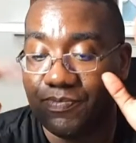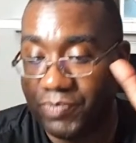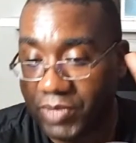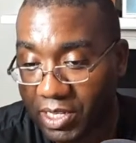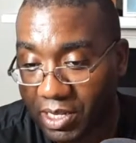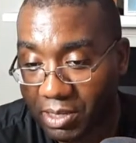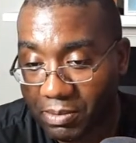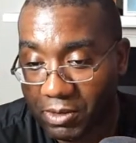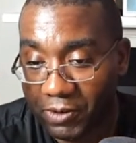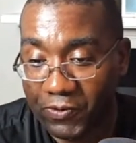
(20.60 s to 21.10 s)

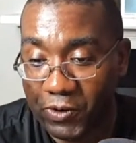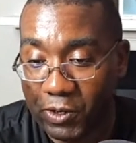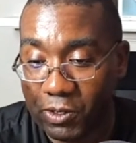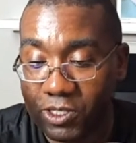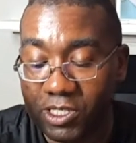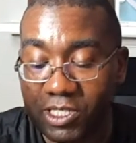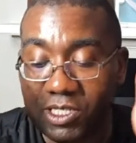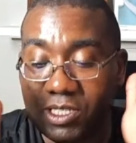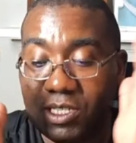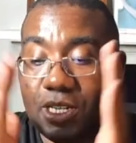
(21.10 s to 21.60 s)

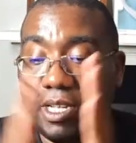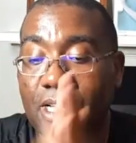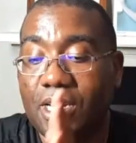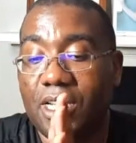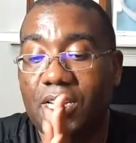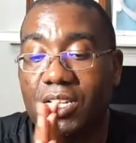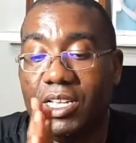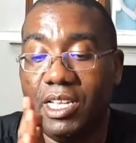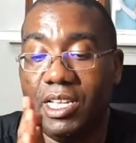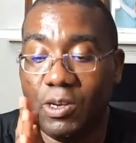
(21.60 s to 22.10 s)
First,
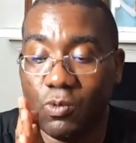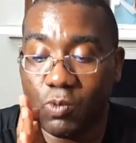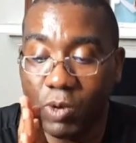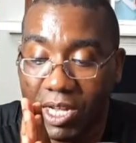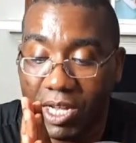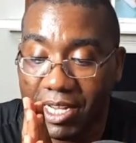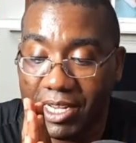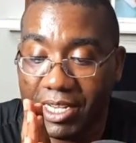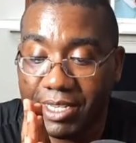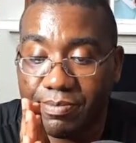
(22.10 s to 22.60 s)

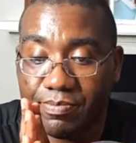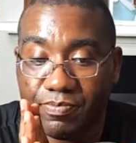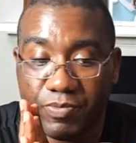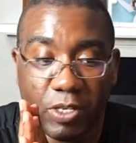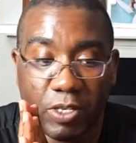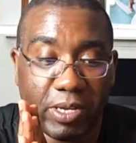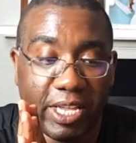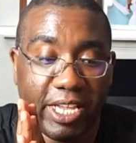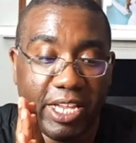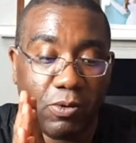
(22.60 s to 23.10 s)
Iran,
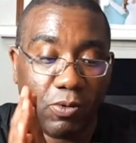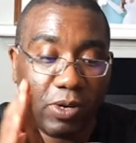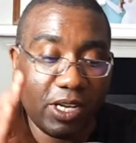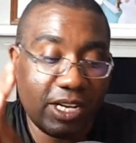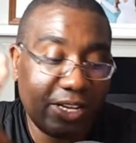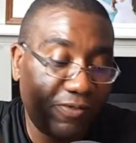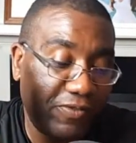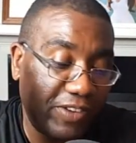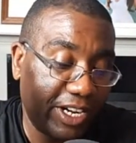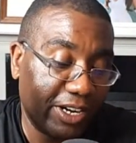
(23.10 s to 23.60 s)
okay, Iran
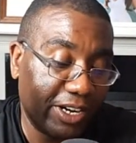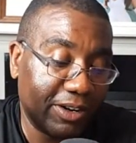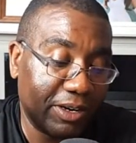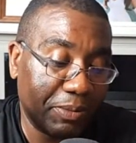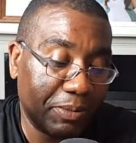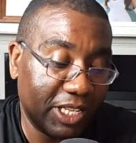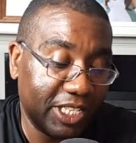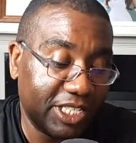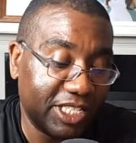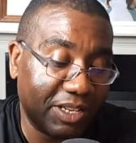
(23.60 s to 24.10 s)
fired
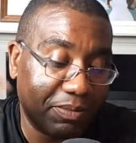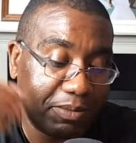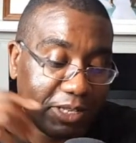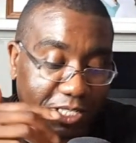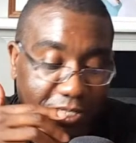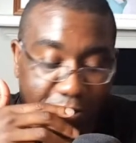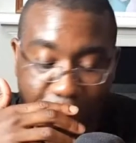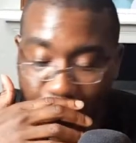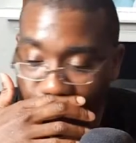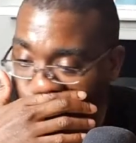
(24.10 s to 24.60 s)
ballistic
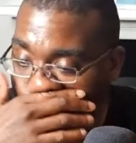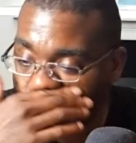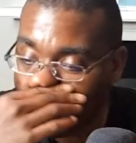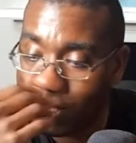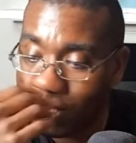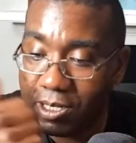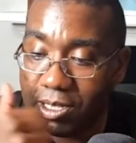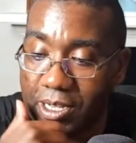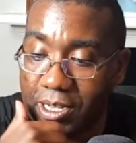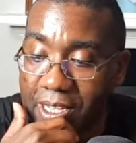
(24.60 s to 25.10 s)
missiles
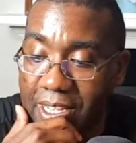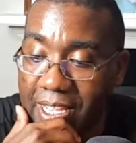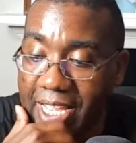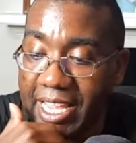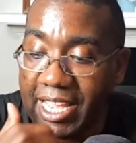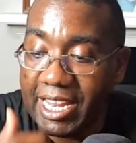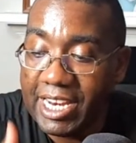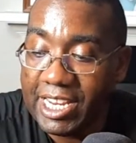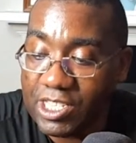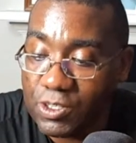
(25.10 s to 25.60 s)
at
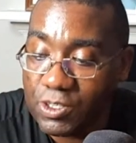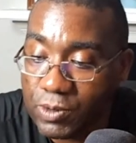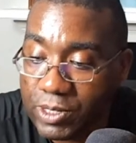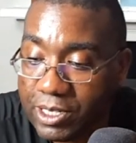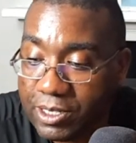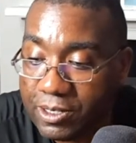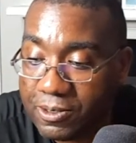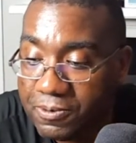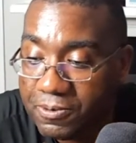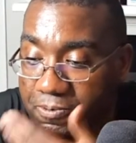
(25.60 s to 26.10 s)

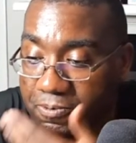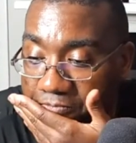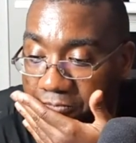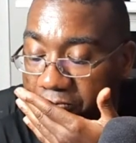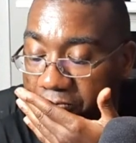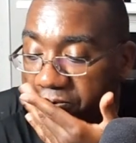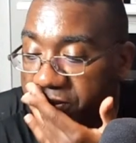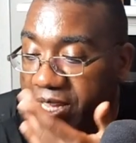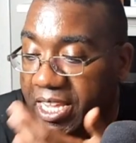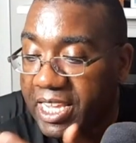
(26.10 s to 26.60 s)
Israel.
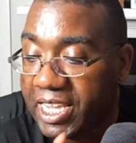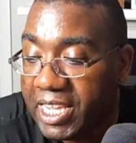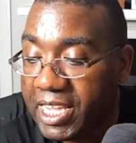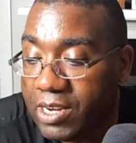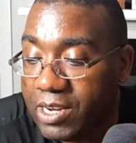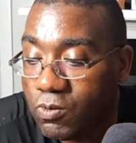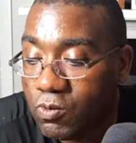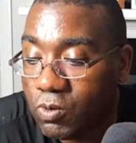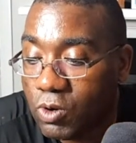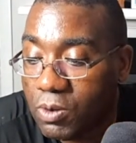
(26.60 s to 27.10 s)
They hit
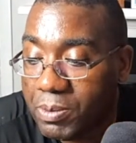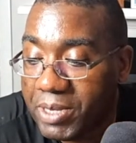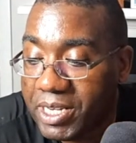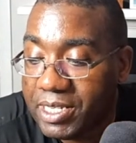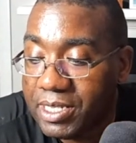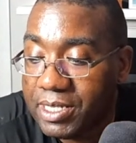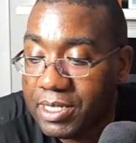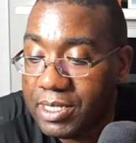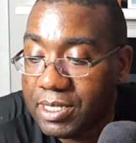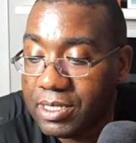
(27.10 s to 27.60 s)

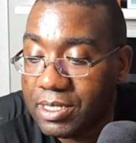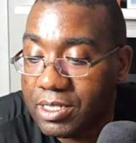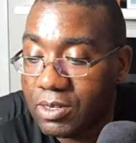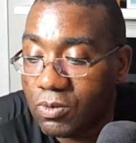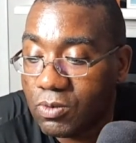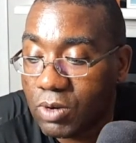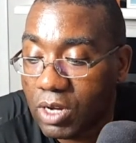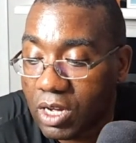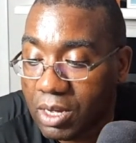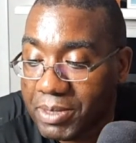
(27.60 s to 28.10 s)
Roman, the
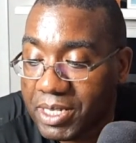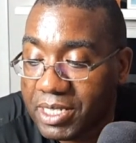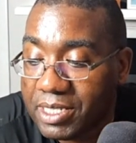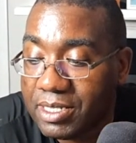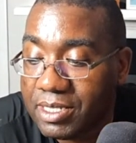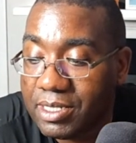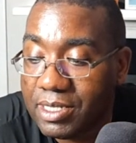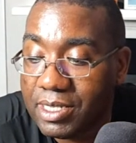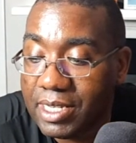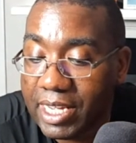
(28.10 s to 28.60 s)
Ramon
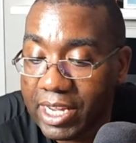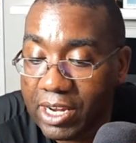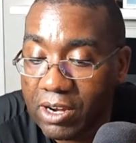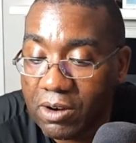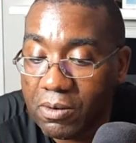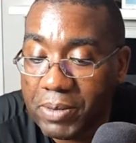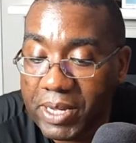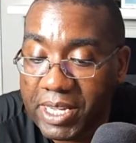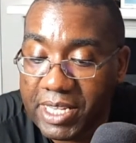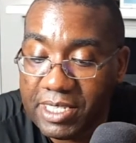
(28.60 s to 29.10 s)
air
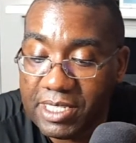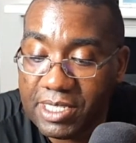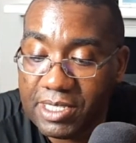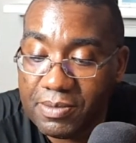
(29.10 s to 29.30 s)
base